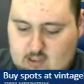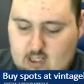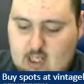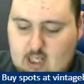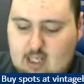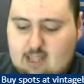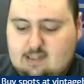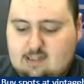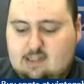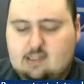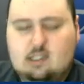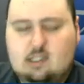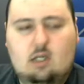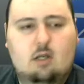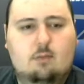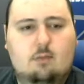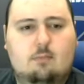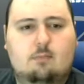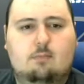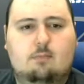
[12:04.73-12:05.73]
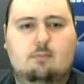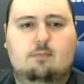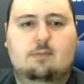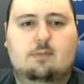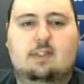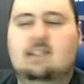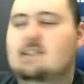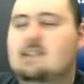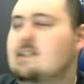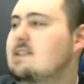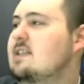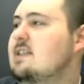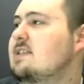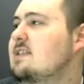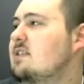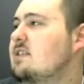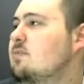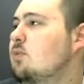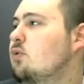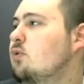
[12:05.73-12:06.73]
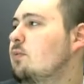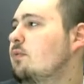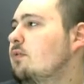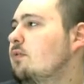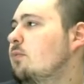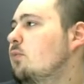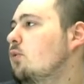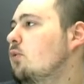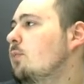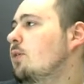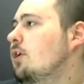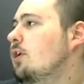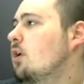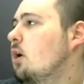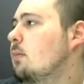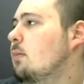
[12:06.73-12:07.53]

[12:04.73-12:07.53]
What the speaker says: Is this Boomer from Boomer and Carmen?